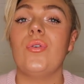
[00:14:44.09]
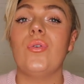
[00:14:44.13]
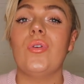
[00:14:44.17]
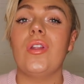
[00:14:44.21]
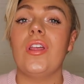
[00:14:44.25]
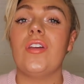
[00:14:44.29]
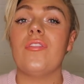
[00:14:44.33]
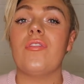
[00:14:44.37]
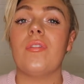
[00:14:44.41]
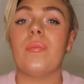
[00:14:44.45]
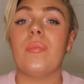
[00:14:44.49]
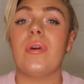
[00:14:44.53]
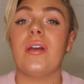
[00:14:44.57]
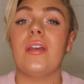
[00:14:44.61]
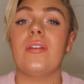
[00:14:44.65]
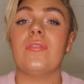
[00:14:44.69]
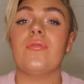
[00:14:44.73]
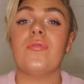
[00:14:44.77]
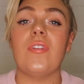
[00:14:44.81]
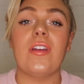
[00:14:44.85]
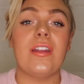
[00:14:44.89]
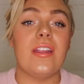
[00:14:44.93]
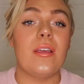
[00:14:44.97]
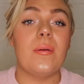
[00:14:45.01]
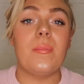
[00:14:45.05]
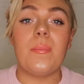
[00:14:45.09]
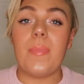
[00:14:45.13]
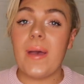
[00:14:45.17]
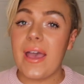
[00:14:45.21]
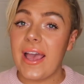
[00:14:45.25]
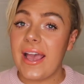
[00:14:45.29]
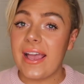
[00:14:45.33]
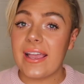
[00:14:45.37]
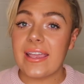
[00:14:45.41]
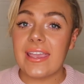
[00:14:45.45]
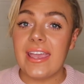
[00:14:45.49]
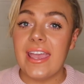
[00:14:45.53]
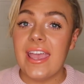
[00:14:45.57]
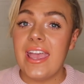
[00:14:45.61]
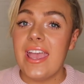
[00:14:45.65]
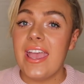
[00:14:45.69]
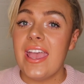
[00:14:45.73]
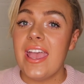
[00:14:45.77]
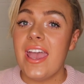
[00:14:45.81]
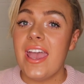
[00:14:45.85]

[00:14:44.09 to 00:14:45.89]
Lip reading: all over my front and back.